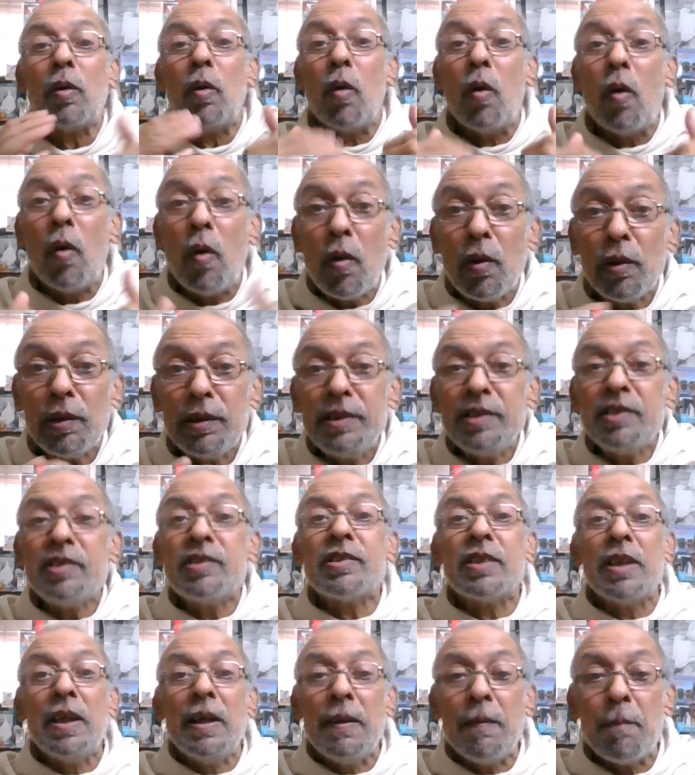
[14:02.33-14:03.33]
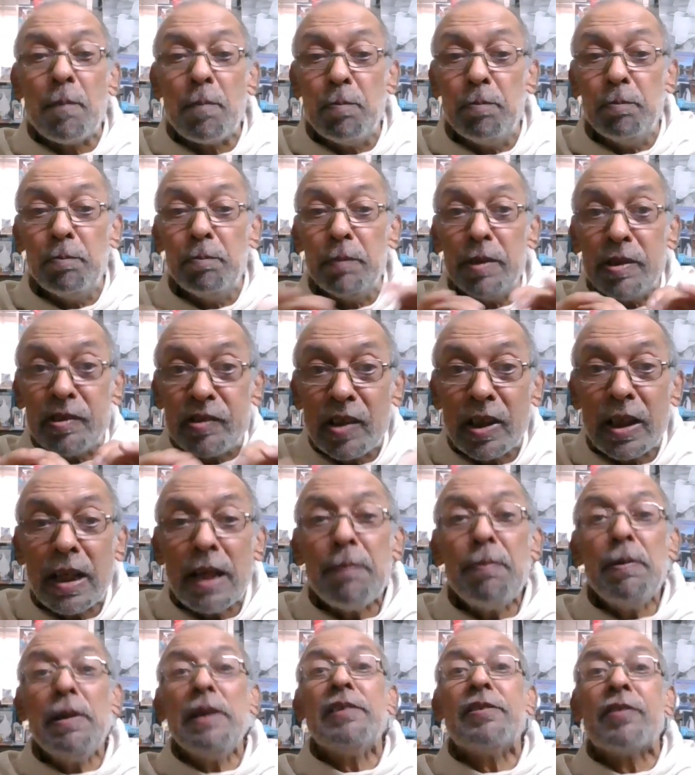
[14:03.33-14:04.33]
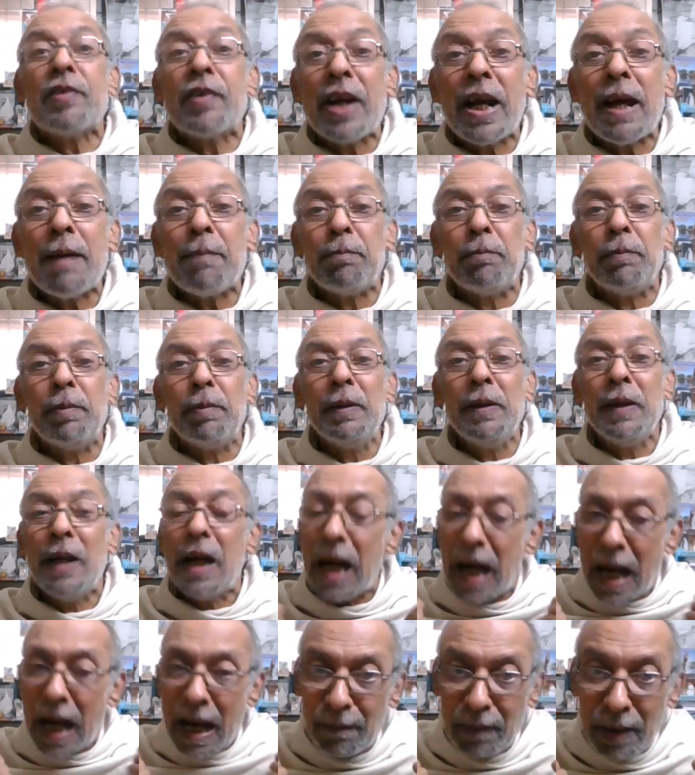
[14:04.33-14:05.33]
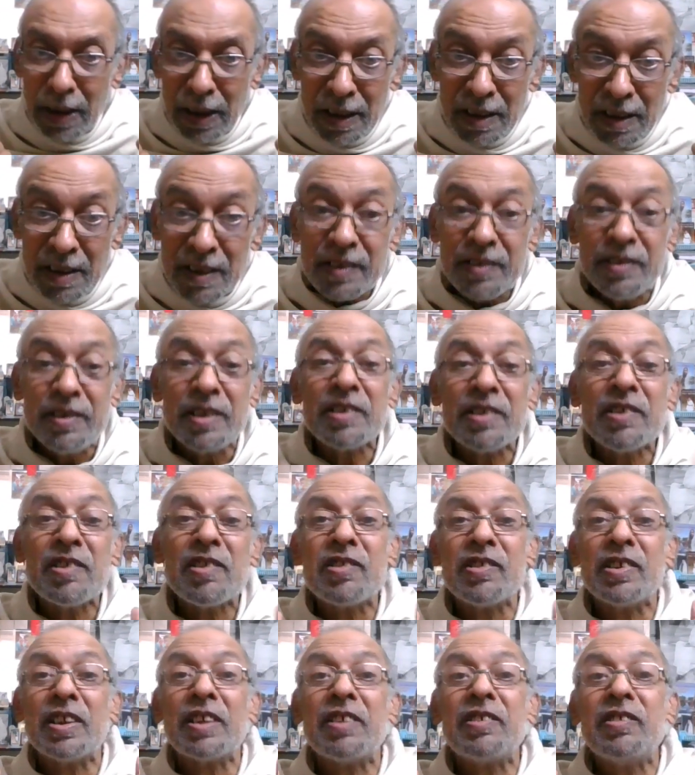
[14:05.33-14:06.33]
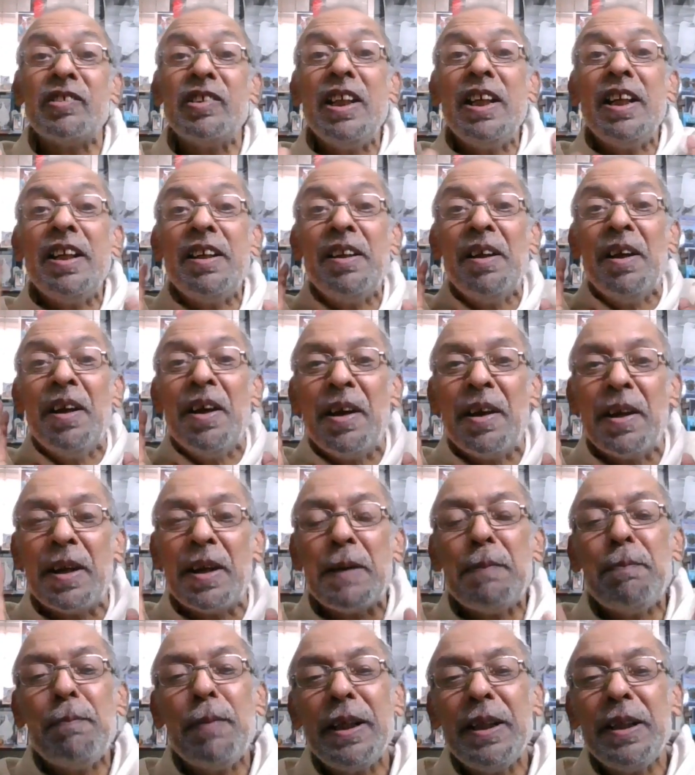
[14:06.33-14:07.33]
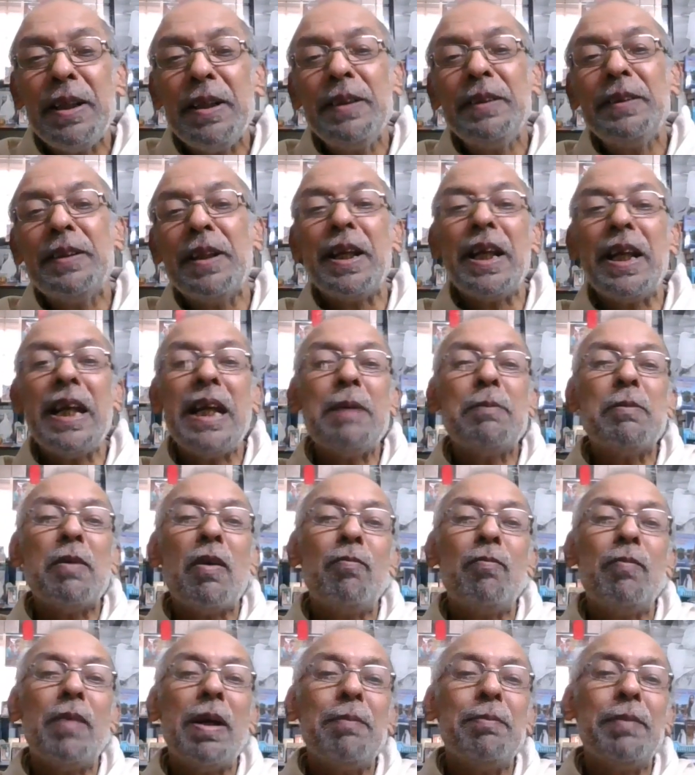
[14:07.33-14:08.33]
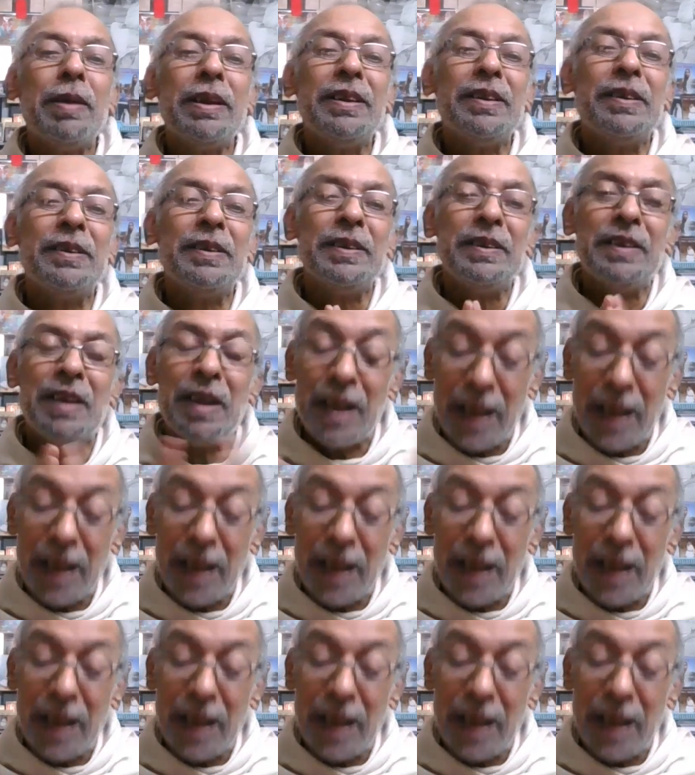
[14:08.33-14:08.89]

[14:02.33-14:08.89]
all this miserable trap. I will just succeed repeating the name of my mother, the